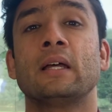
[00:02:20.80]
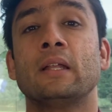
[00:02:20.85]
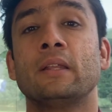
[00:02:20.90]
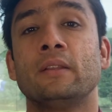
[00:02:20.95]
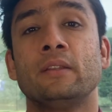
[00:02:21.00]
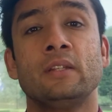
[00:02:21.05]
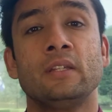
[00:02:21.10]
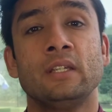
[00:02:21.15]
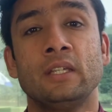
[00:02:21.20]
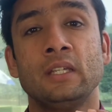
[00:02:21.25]

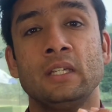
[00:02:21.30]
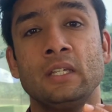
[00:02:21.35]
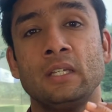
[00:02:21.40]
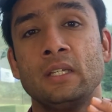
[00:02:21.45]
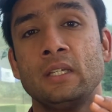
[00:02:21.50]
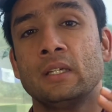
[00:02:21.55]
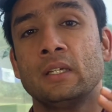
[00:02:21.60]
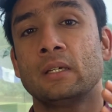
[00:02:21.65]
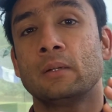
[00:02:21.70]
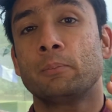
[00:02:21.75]

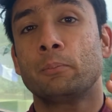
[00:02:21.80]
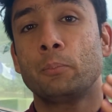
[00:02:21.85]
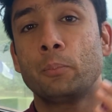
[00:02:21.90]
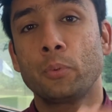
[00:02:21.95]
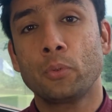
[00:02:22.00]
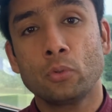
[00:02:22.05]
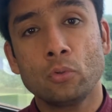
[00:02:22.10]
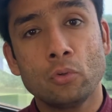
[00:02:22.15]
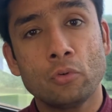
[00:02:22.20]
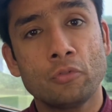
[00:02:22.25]
the
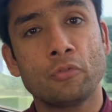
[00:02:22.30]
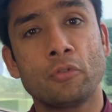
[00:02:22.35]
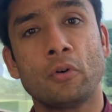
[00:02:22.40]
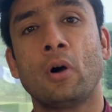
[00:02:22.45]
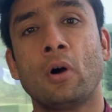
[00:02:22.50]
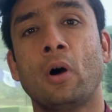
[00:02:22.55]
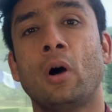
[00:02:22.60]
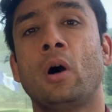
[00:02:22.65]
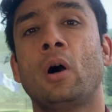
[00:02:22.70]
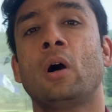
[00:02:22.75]
proof
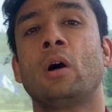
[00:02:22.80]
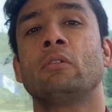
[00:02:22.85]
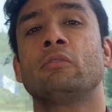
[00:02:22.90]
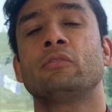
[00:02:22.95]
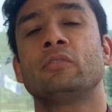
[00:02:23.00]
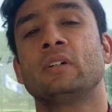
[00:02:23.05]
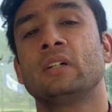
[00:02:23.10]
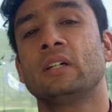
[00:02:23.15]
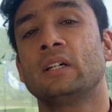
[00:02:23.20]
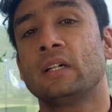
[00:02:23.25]

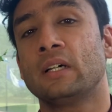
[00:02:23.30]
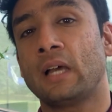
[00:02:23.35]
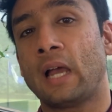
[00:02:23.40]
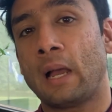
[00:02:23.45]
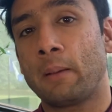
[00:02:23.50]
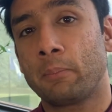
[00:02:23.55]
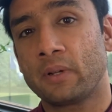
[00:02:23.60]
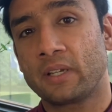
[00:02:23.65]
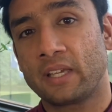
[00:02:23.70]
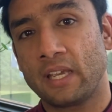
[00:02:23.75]
of
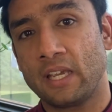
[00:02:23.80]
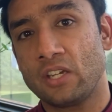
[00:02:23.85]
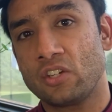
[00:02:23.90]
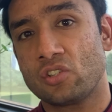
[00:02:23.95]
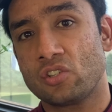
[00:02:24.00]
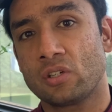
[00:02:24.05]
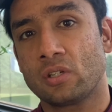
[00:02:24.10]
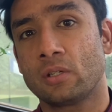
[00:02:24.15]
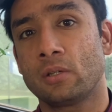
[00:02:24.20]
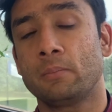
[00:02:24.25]

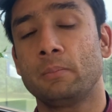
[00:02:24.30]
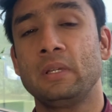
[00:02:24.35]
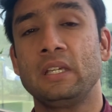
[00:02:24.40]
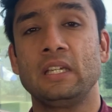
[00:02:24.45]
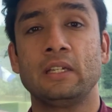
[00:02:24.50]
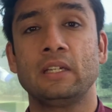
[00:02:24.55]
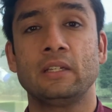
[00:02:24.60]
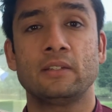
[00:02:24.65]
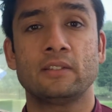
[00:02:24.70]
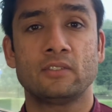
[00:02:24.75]
application
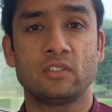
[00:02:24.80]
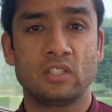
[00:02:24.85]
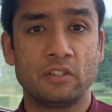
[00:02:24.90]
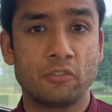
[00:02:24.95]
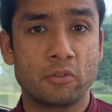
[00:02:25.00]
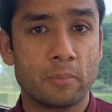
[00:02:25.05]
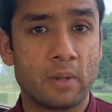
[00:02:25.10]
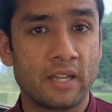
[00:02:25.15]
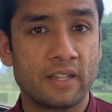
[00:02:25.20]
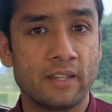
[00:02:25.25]
being
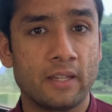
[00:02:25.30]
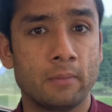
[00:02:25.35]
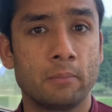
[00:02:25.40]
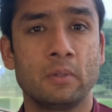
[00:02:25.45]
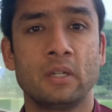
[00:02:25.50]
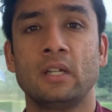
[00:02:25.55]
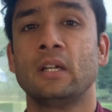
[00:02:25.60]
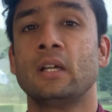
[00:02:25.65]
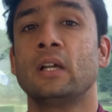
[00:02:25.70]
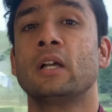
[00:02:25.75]
received by them